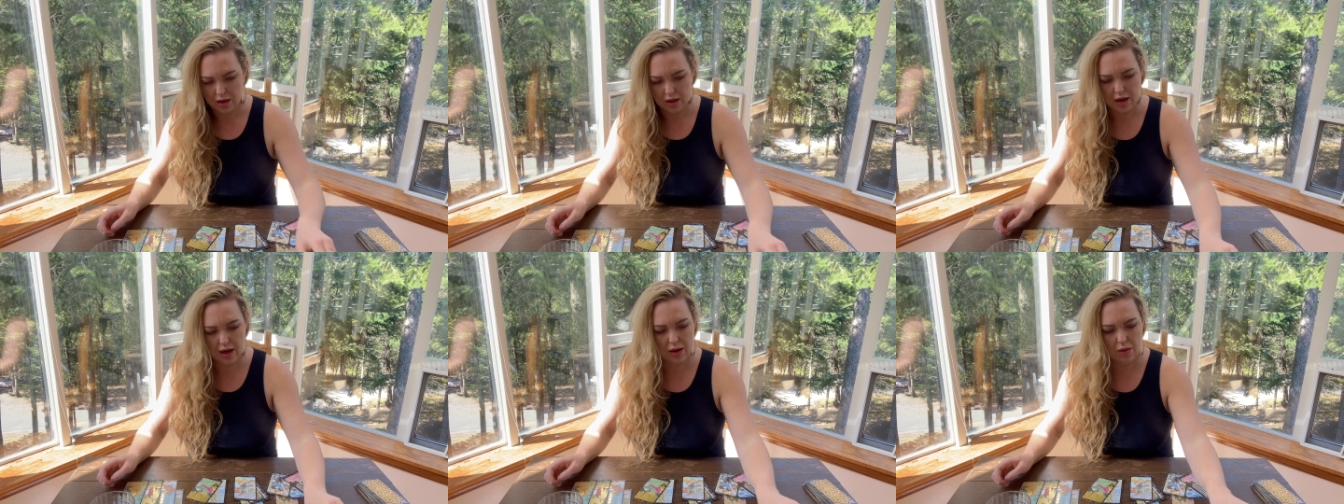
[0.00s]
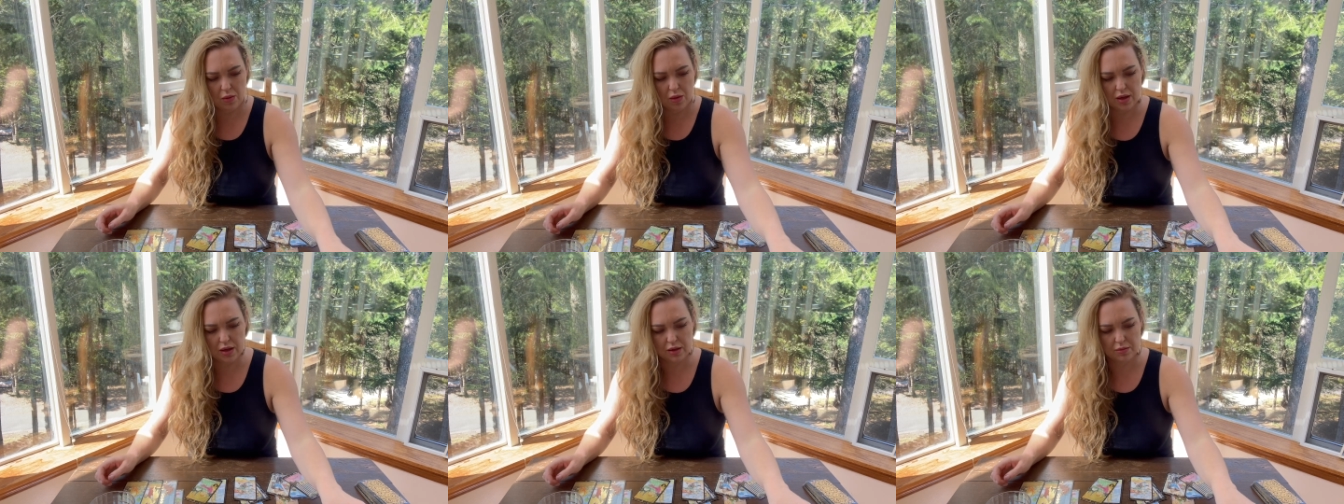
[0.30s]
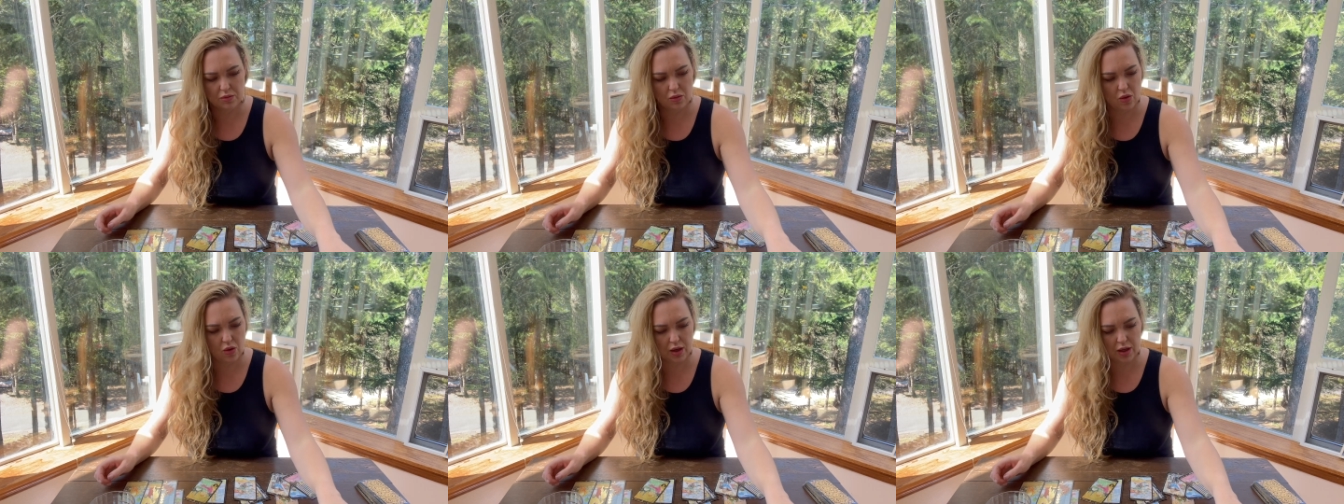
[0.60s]
I
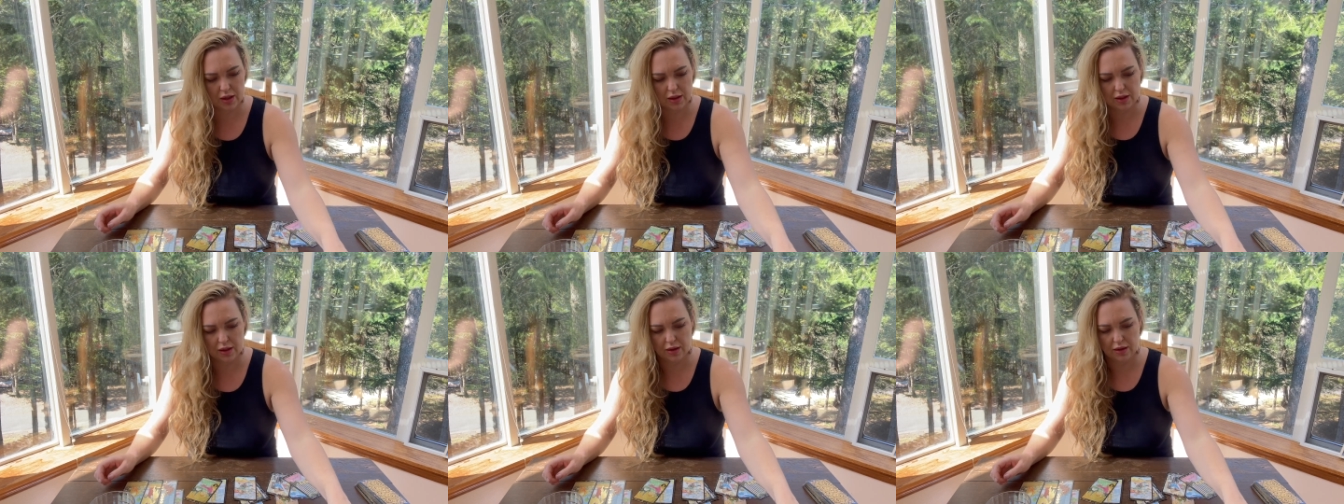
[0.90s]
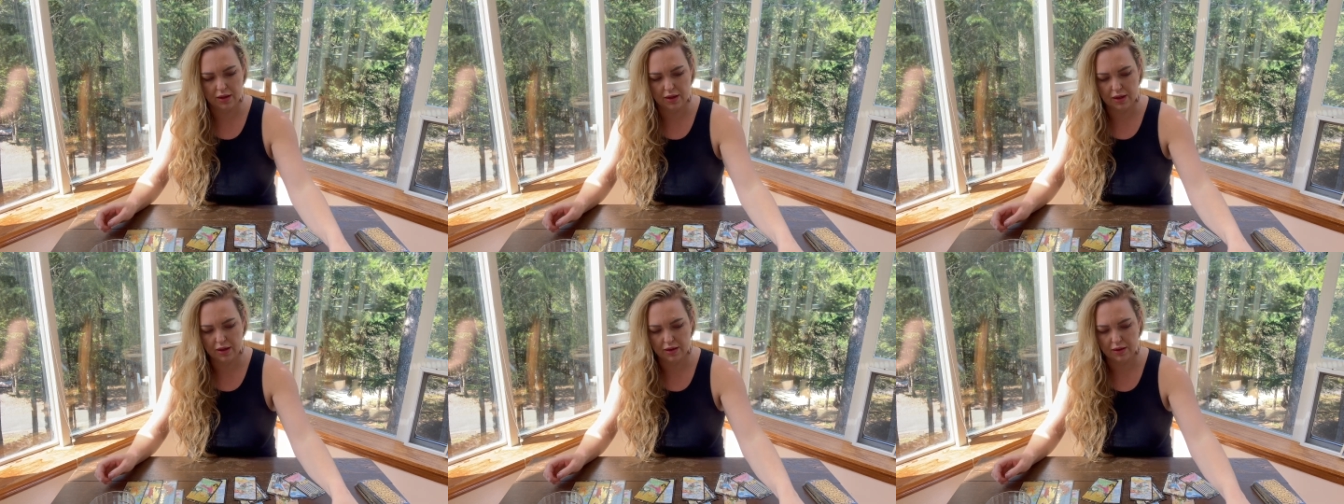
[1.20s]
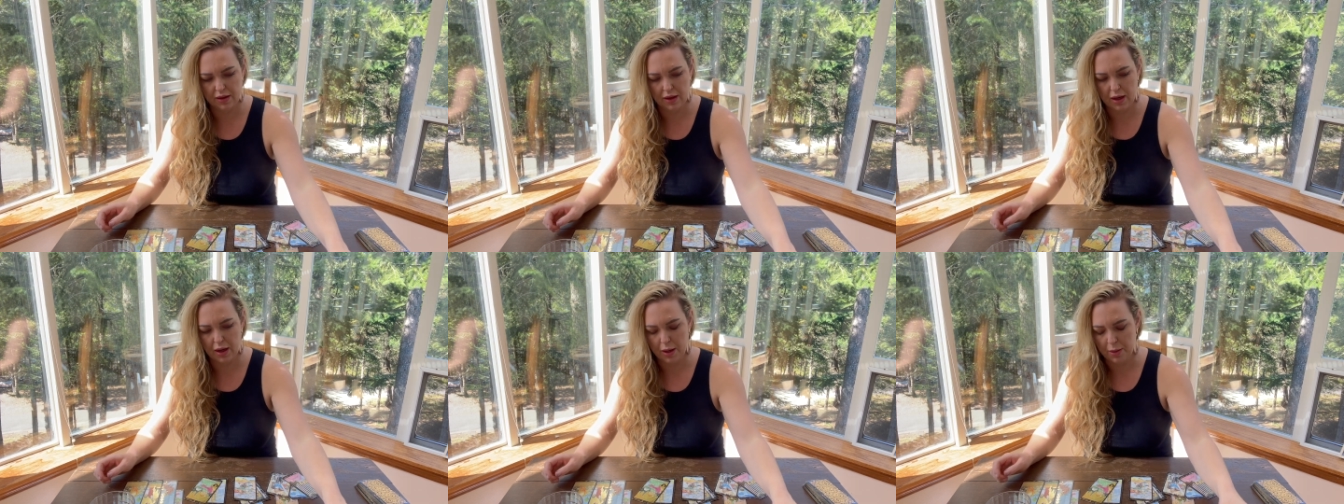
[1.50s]
want more clarity
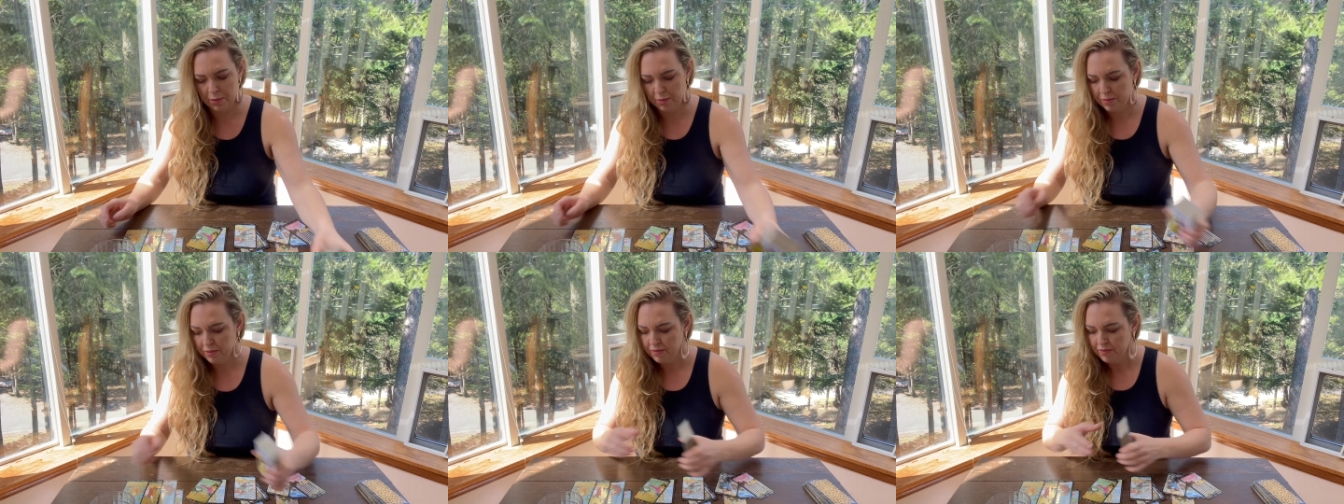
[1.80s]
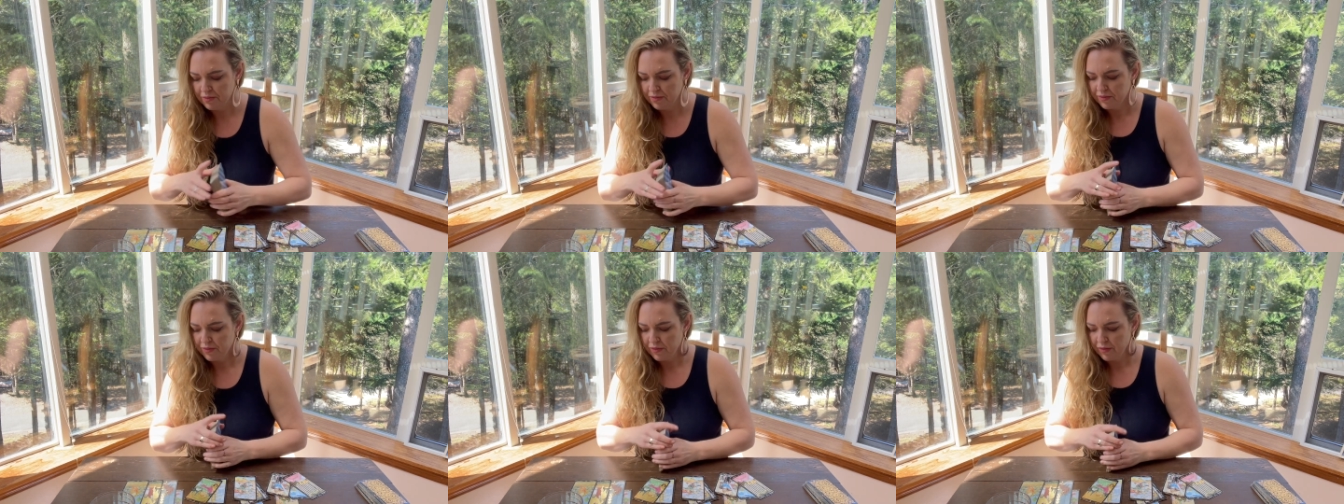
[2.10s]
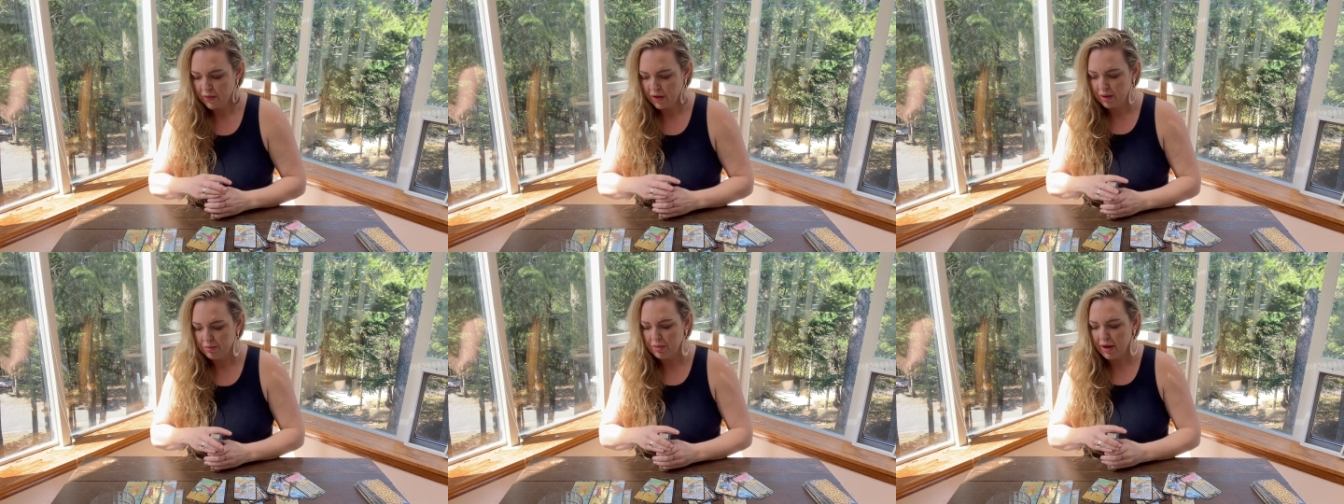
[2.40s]
on
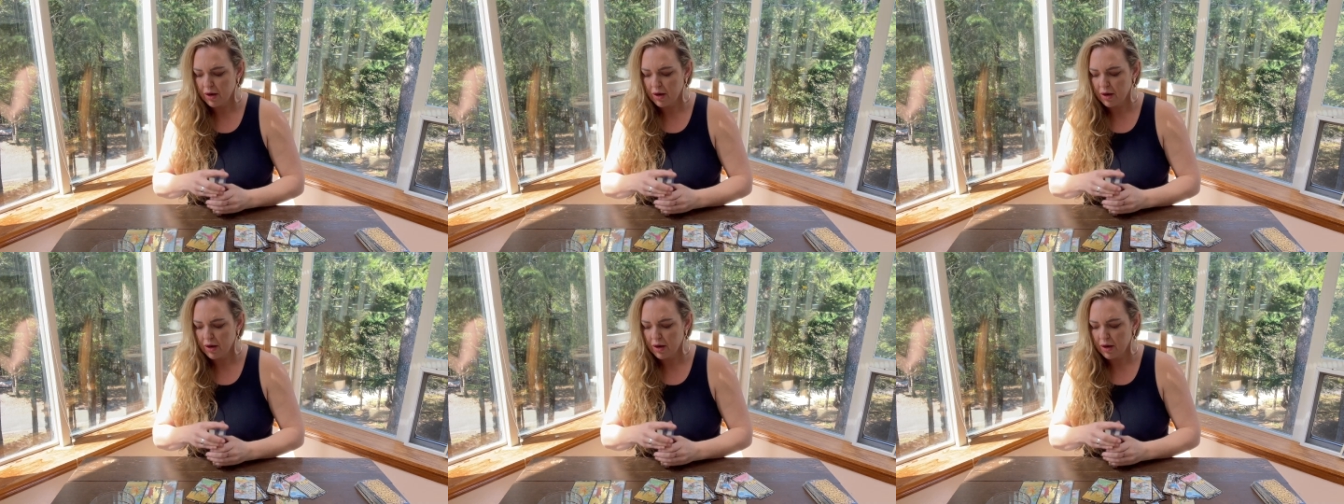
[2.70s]
that.